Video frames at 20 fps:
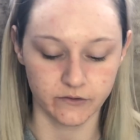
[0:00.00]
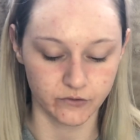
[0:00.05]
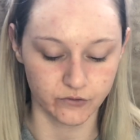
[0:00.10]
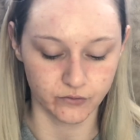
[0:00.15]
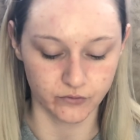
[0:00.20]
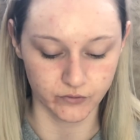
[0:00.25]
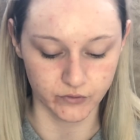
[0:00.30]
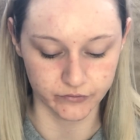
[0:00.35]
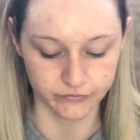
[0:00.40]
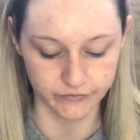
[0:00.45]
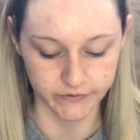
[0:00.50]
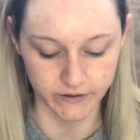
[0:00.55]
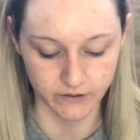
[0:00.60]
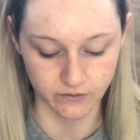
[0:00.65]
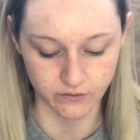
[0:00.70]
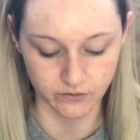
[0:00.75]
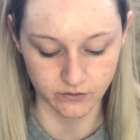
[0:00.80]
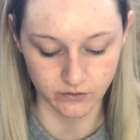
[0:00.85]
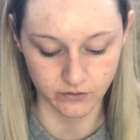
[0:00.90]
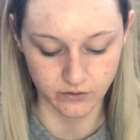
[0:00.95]
So
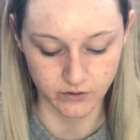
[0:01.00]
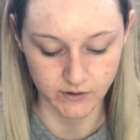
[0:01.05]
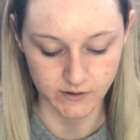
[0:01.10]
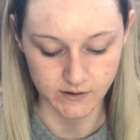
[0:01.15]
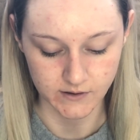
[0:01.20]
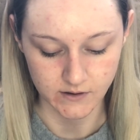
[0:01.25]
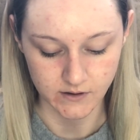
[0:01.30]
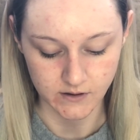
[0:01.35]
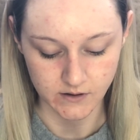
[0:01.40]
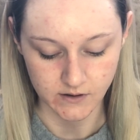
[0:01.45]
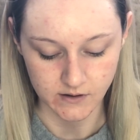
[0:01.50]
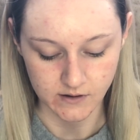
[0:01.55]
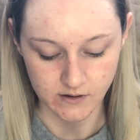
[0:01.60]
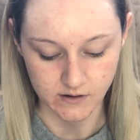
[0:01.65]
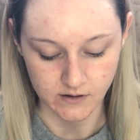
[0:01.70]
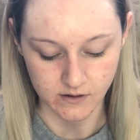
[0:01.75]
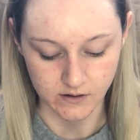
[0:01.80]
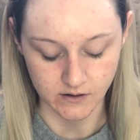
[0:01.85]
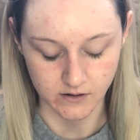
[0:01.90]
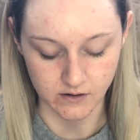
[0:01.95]
now I'm just going to
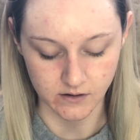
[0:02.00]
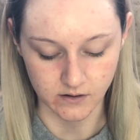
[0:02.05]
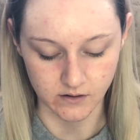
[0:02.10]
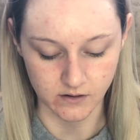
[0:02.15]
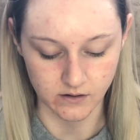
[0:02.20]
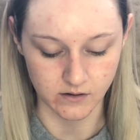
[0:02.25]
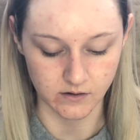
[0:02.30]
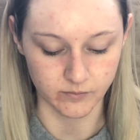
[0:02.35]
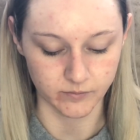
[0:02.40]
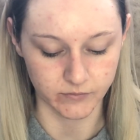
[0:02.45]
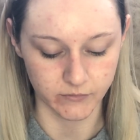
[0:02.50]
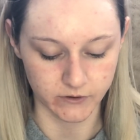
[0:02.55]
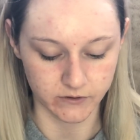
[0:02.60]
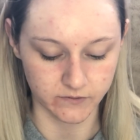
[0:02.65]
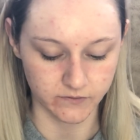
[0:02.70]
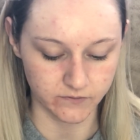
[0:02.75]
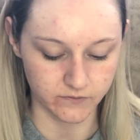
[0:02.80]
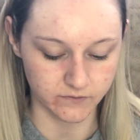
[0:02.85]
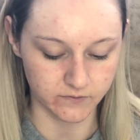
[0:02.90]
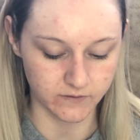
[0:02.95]
prime my eyes,
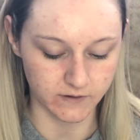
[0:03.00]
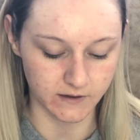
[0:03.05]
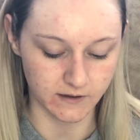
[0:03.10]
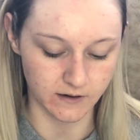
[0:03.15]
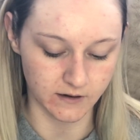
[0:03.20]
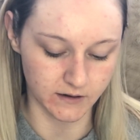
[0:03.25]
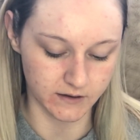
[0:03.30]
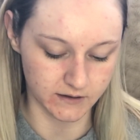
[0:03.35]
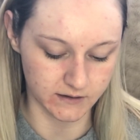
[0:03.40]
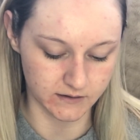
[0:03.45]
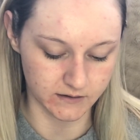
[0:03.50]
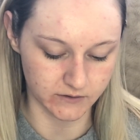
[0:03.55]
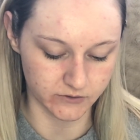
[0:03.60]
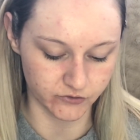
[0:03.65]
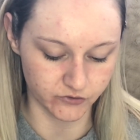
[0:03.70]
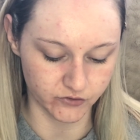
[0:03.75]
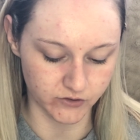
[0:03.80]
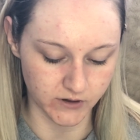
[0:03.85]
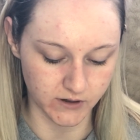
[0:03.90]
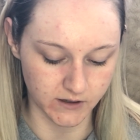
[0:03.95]
so I just went
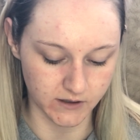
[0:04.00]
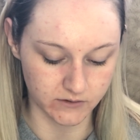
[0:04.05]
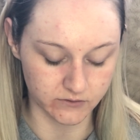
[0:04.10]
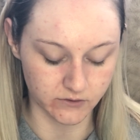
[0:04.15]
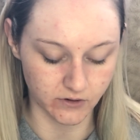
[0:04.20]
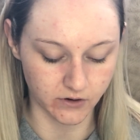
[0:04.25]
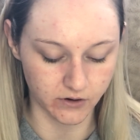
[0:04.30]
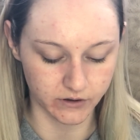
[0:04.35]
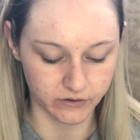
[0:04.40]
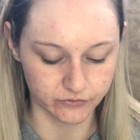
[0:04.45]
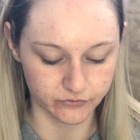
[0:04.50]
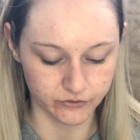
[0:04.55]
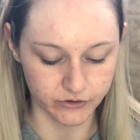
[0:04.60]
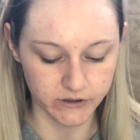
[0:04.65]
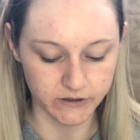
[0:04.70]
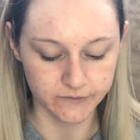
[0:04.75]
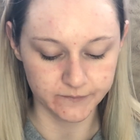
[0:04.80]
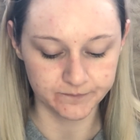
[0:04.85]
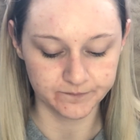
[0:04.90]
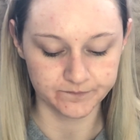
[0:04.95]
in with my
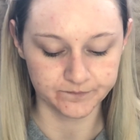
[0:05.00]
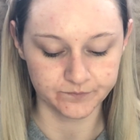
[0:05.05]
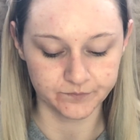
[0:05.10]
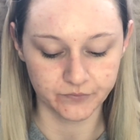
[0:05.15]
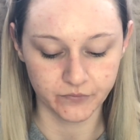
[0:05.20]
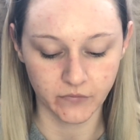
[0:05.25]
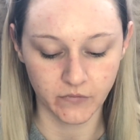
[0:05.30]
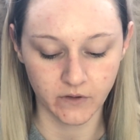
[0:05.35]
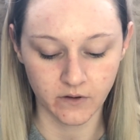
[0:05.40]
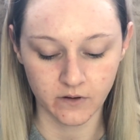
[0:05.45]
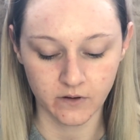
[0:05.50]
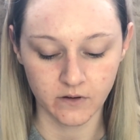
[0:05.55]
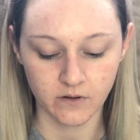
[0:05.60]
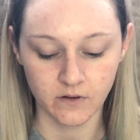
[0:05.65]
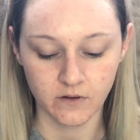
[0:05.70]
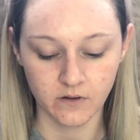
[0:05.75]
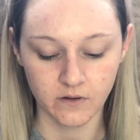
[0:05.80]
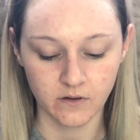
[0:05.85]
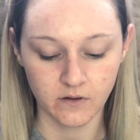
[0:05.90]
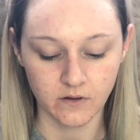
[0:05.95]
I
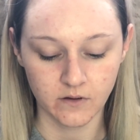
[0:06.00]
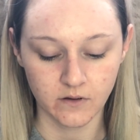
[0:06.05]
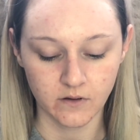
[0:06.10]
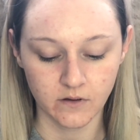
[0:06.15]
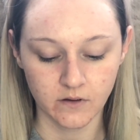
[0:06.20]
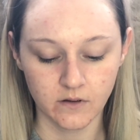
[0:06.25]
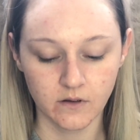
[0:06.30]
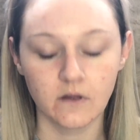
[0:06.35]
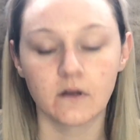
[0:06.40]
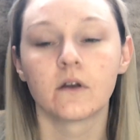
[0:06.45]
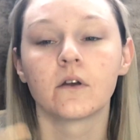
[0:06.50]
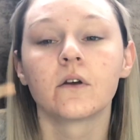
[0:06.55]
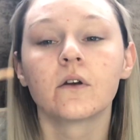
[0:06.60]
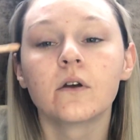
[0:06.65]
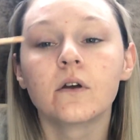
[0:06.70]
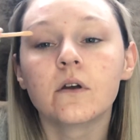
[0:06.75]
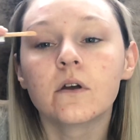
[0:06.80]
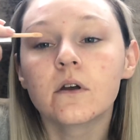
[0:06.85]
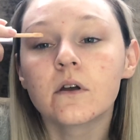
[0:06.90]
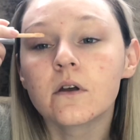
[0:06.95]
went in
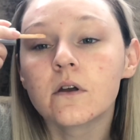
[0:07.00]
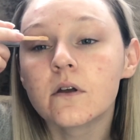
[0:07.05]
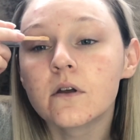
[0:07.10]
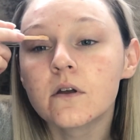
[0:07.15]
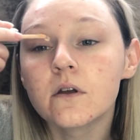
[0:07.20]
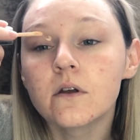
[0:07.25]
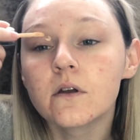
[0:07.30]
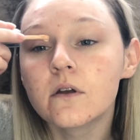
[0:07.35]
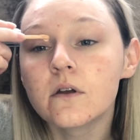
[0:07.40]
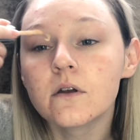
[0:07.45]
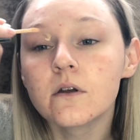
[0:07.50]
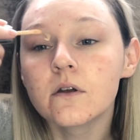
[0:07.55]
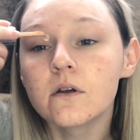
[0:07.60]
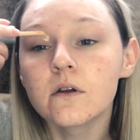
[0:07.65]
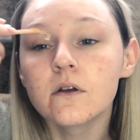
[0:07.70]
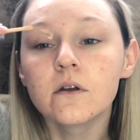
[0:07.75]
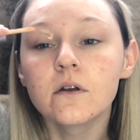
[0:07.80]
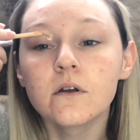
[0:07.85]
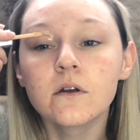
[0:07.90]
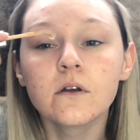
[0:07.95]
with
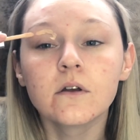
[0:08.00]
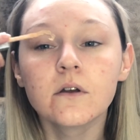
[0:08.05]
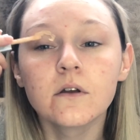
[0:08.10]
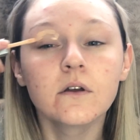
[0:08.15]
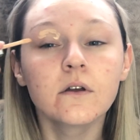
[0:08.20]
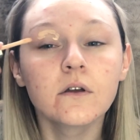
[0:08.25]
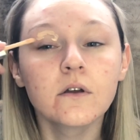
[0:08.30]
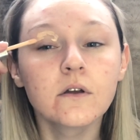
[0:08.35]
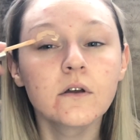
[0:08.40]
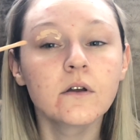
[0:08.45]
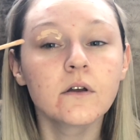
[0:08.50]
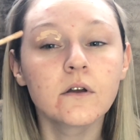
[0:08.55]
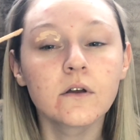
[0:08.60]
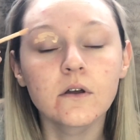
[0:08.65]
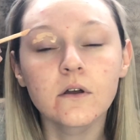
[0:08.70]
my Radiance